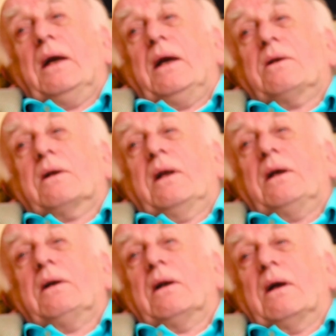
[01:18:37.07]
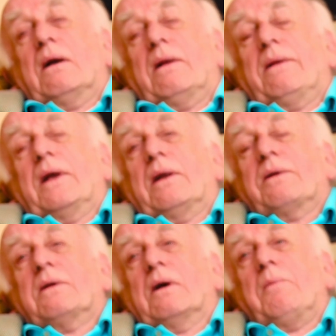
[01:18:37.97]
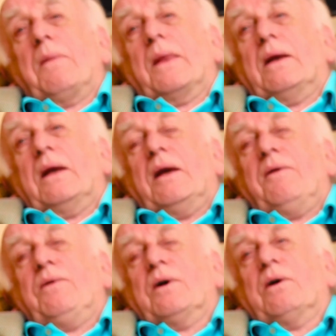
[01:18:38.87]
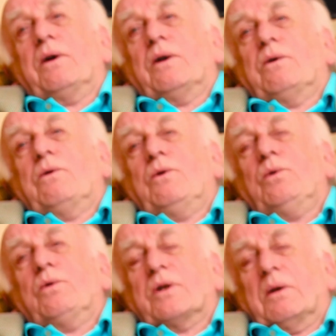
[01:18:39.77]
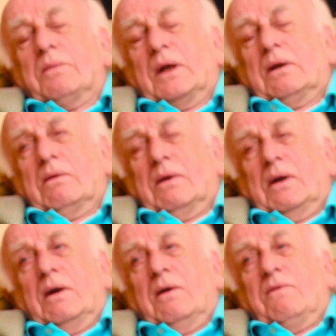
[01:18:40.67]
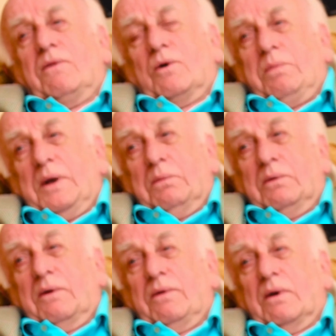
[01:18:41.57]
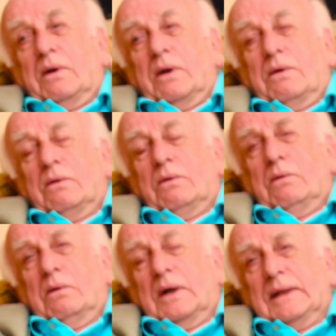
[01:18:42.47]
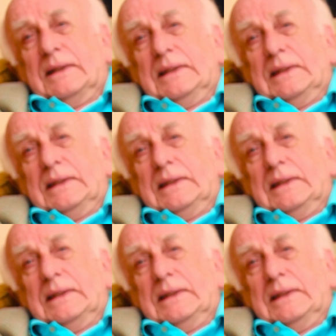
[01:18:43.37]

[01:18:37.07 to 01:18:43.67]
It's clear that if you're going to do something for people, if you're going to